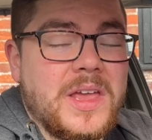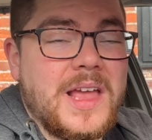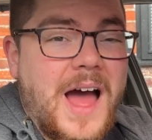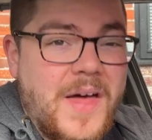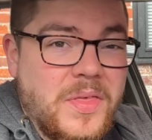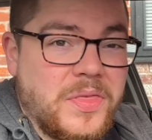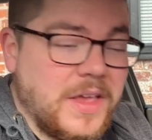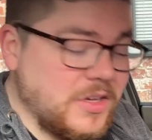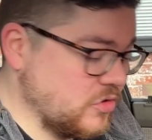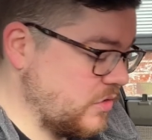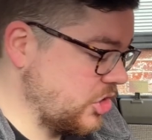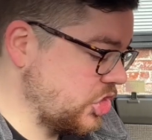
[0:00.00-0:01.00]
at other
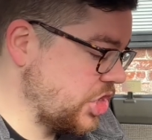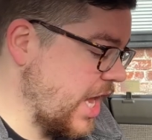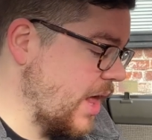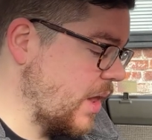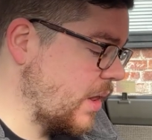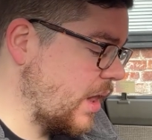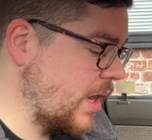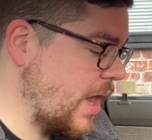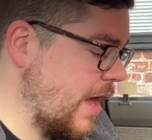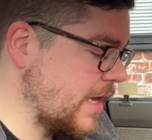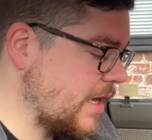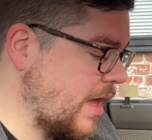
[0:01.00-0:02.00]
things on the shell,
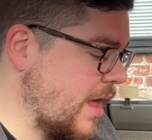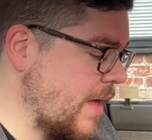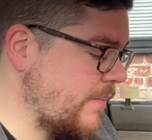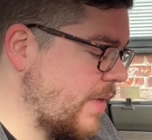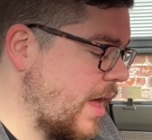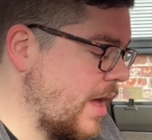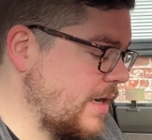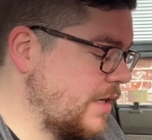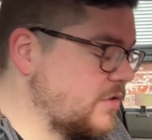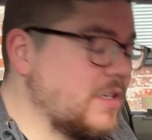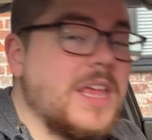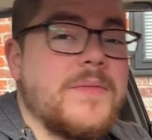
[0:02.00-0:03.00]
like I
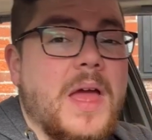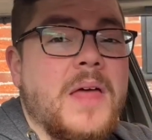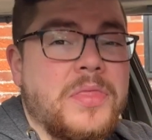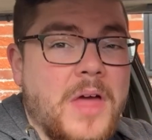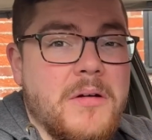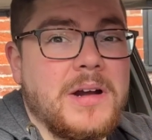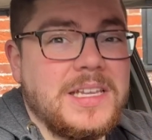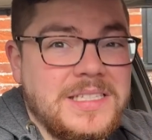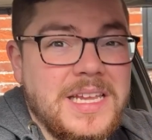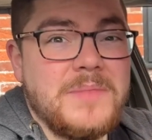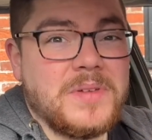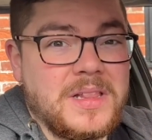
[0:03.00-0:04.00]
need to give it a thoroughly
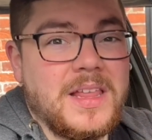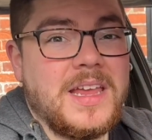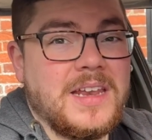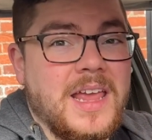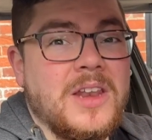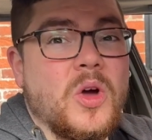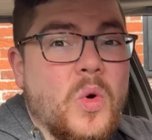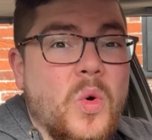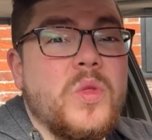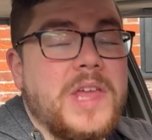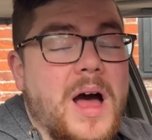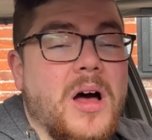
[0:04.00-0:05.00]
deep clean in
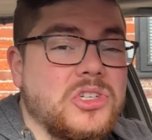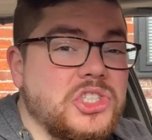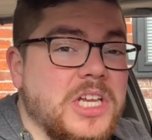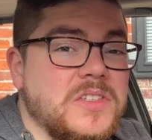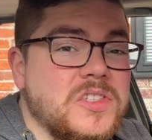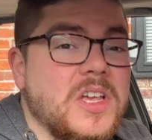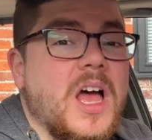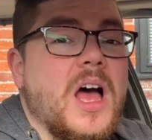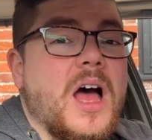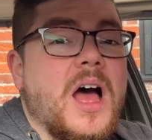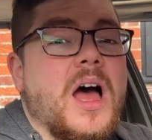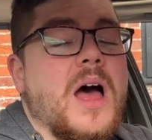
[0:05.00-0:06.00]
all the arches
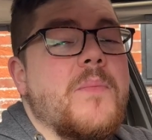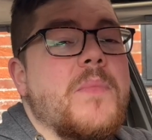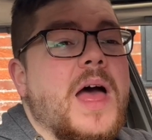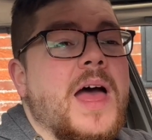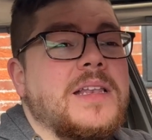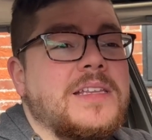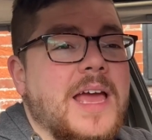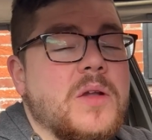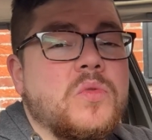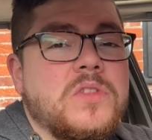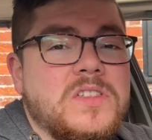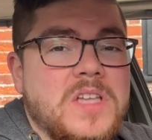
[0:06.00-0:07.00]
and get
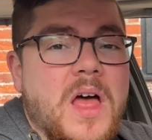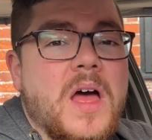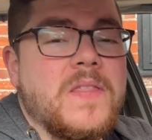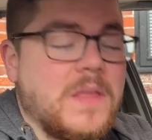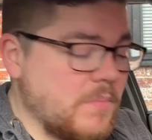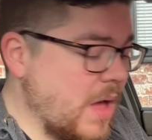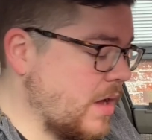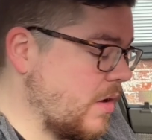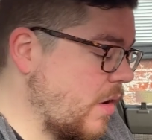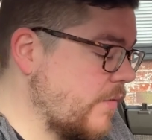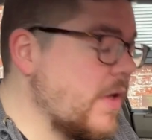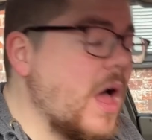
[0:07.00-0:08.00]
all the dirt and the muck
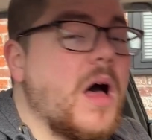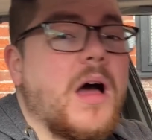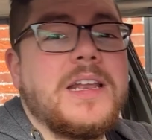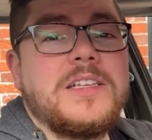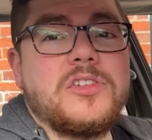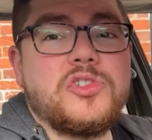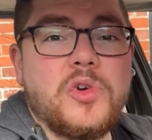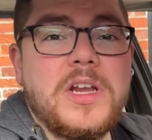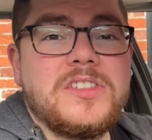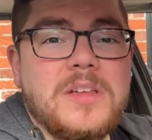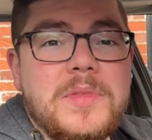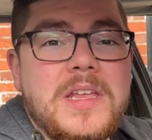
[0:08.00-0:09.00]
off. I need to
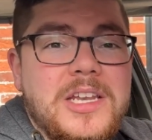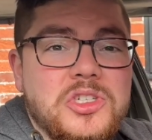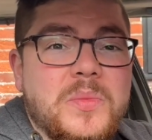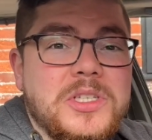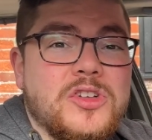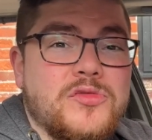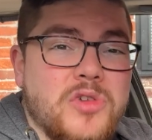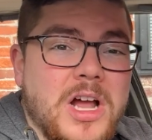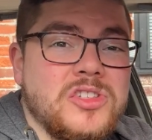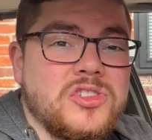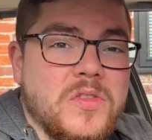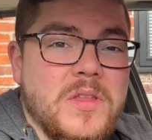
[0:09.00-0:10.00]
treat some of the initial bits of
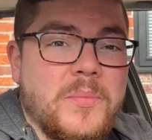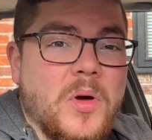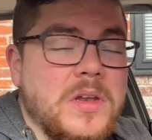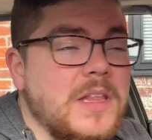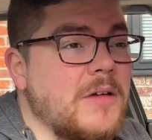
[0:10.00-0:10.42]
rust on the body. There are